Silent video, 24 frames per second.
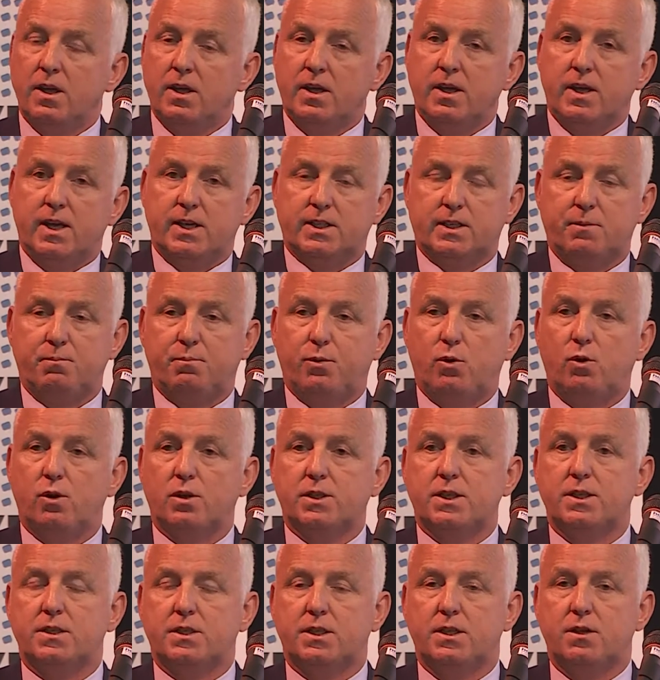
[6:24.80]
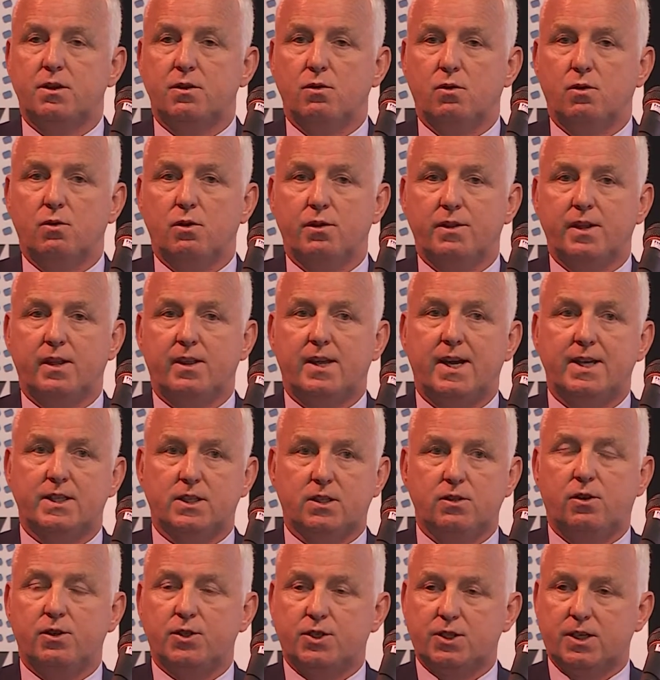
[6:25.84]
it's important to note that that's
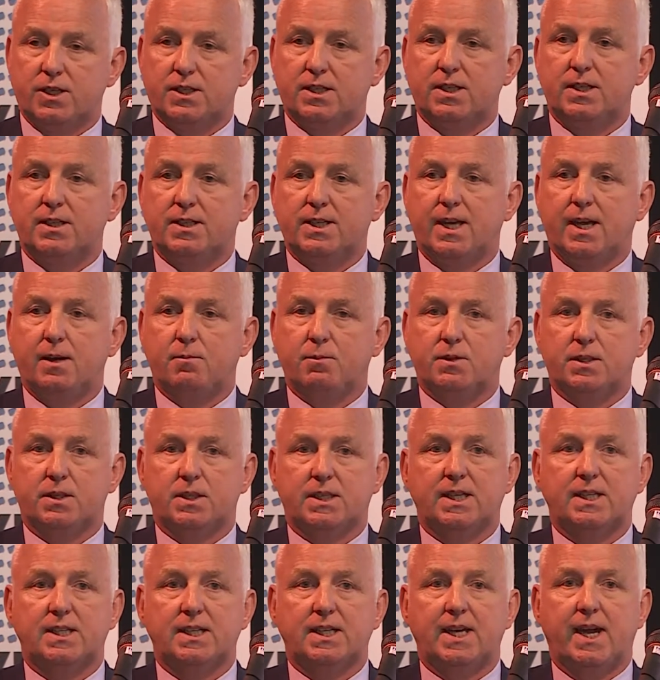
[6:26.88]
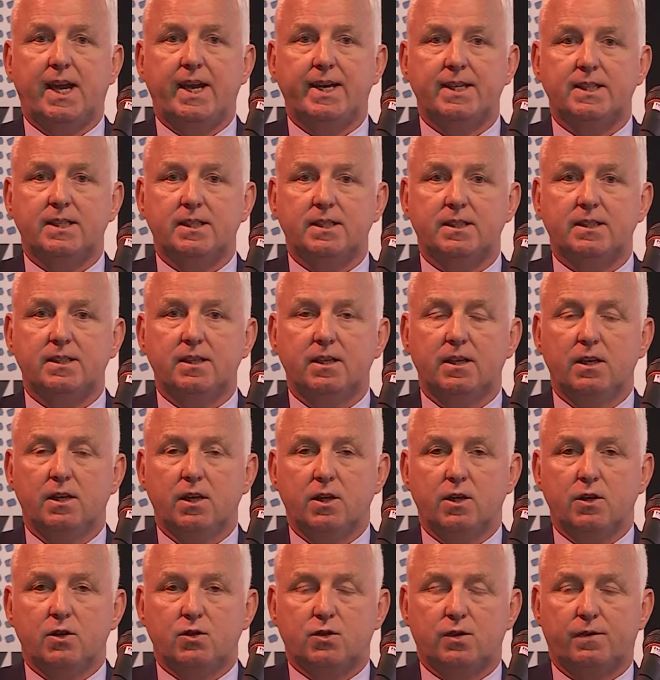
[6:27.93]
not just in terms of CCS.
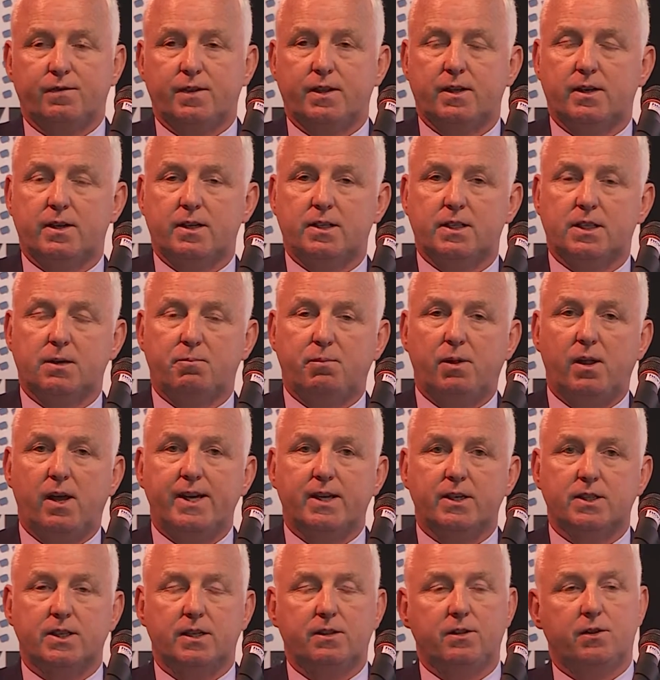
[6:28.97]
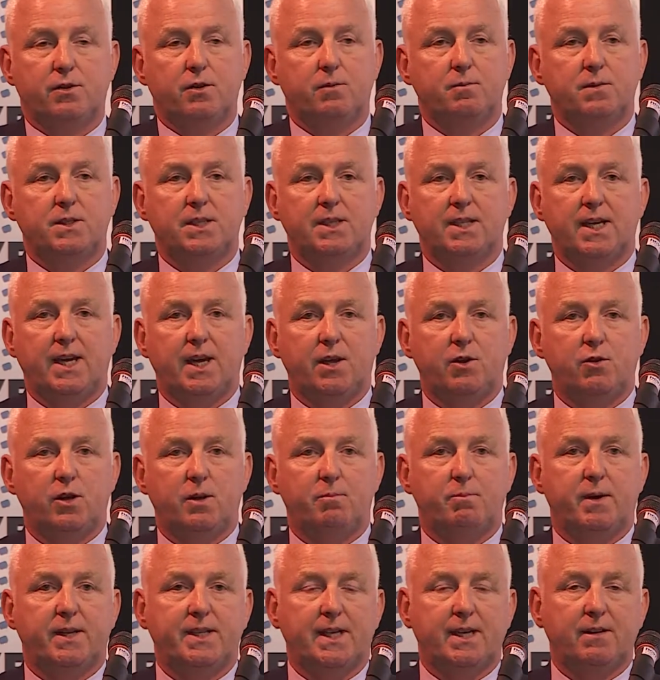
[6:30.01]
So if there are suppliers in the room today who are
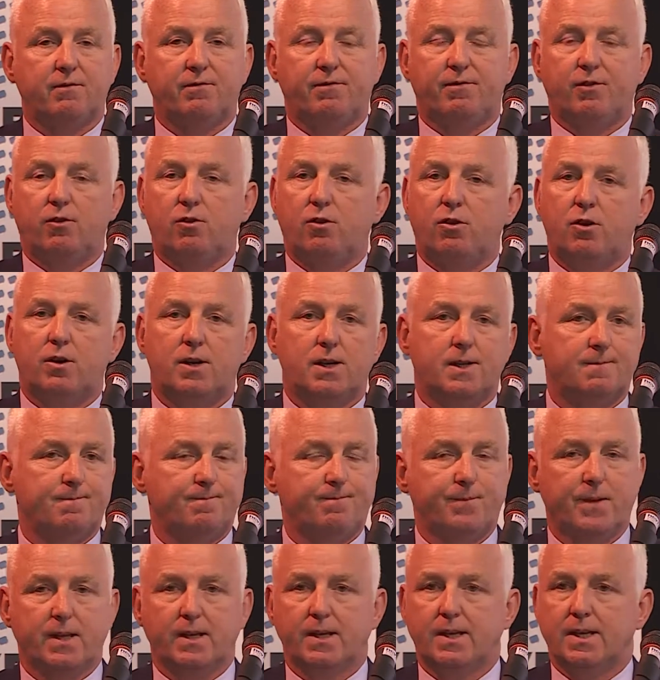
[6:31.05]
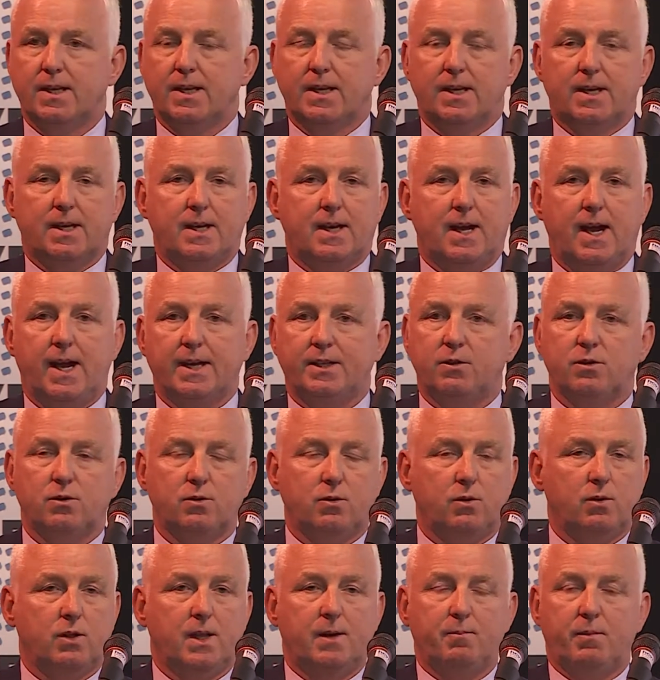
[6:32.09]
bidding for, I don't
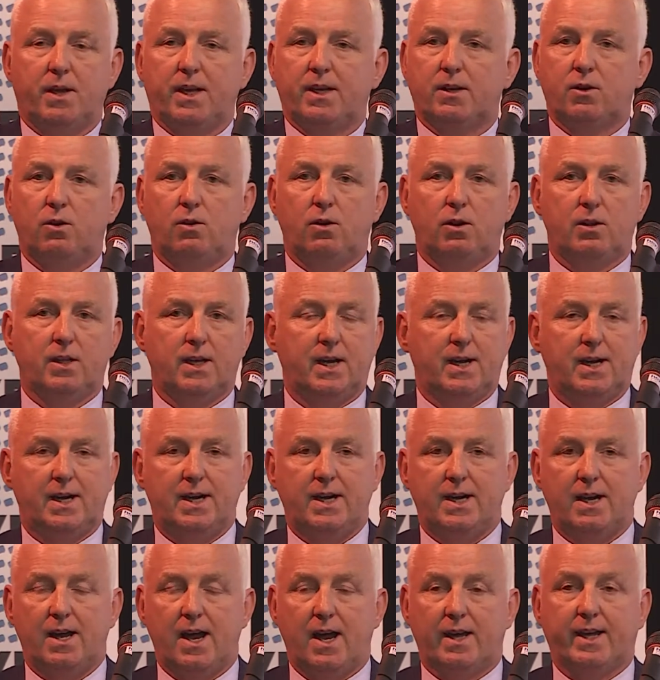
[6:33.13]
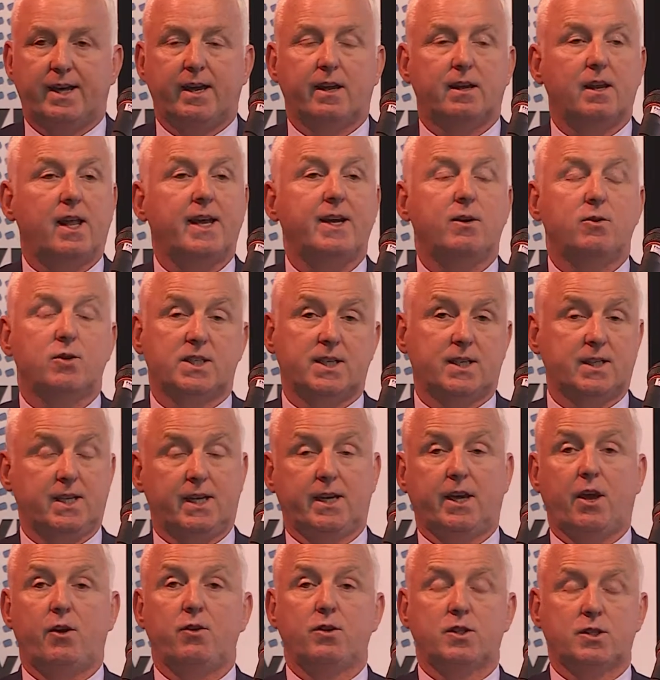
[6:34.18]
know, let me call it a Carlisle City
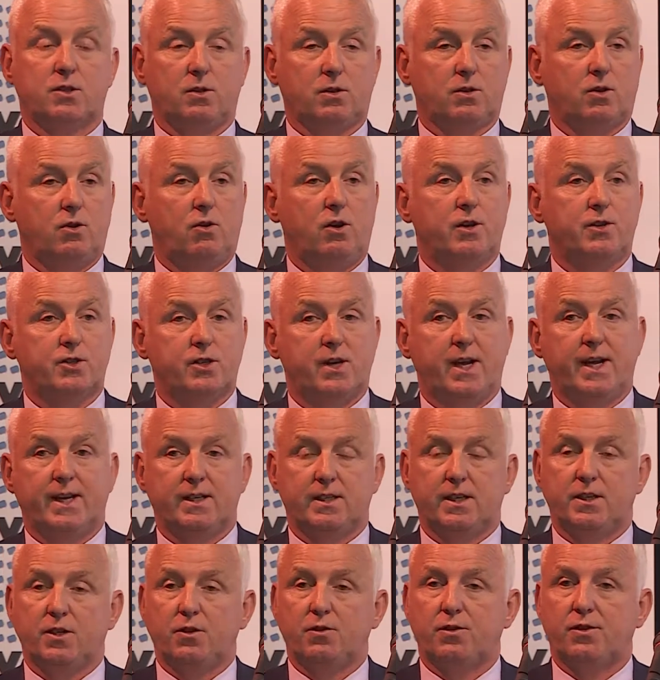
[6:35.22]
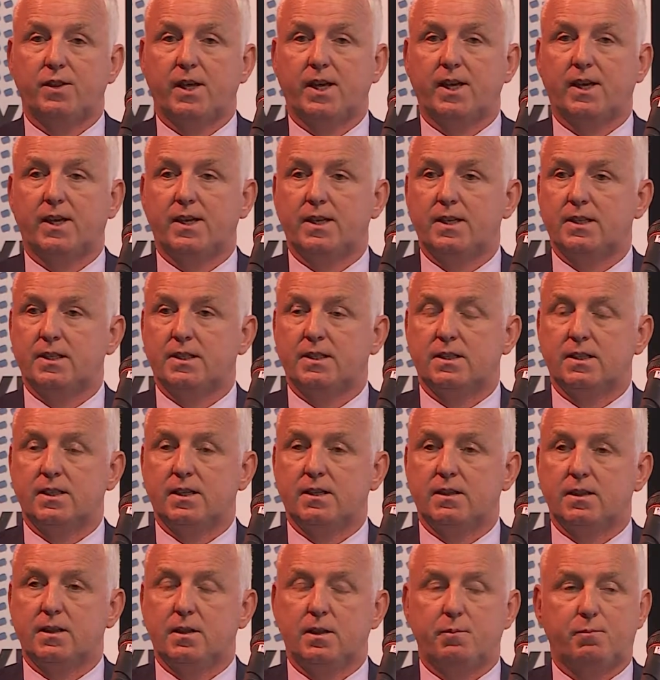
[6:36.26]
Council contract that you think is the
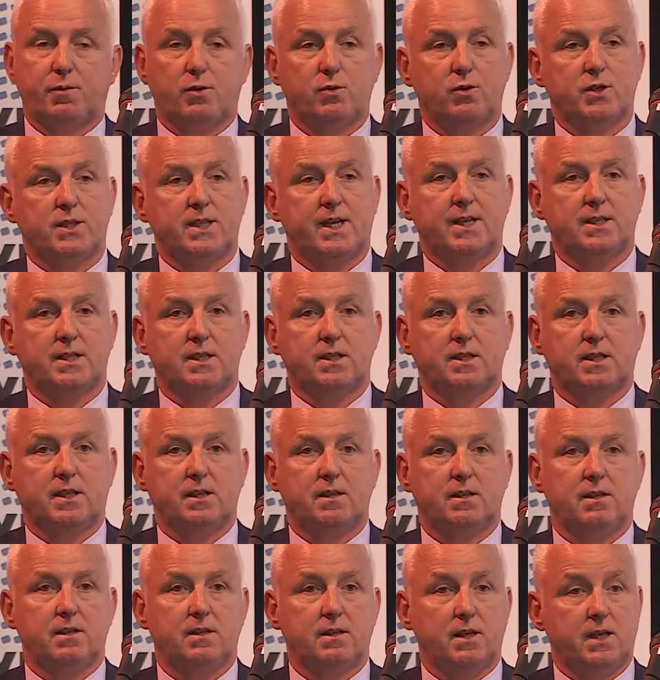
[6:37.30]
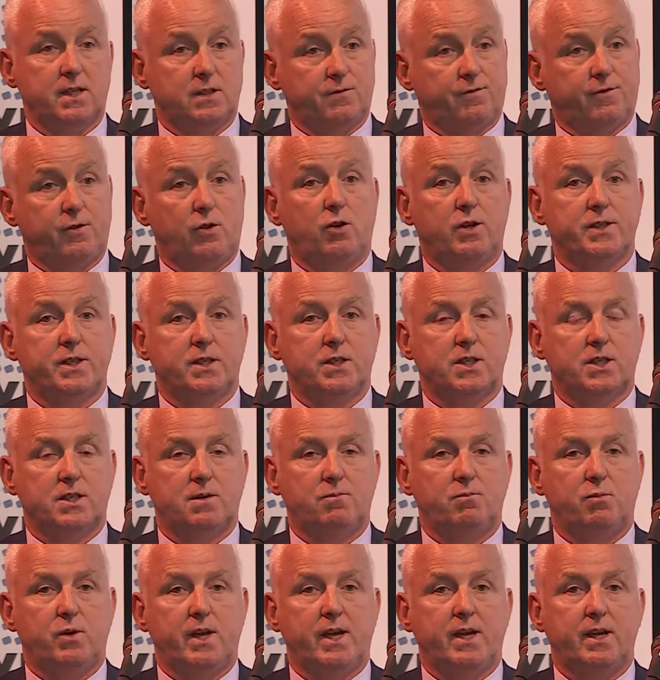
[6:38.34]
process is flawed in
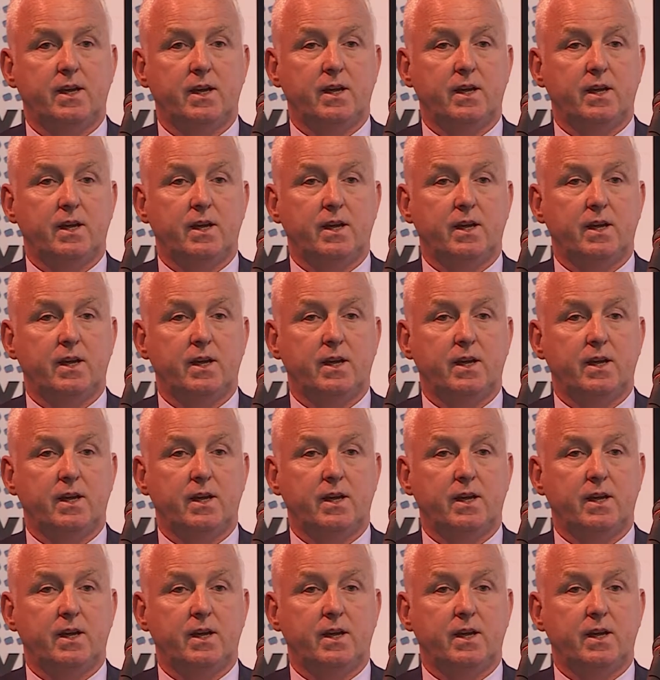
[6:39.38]
some way,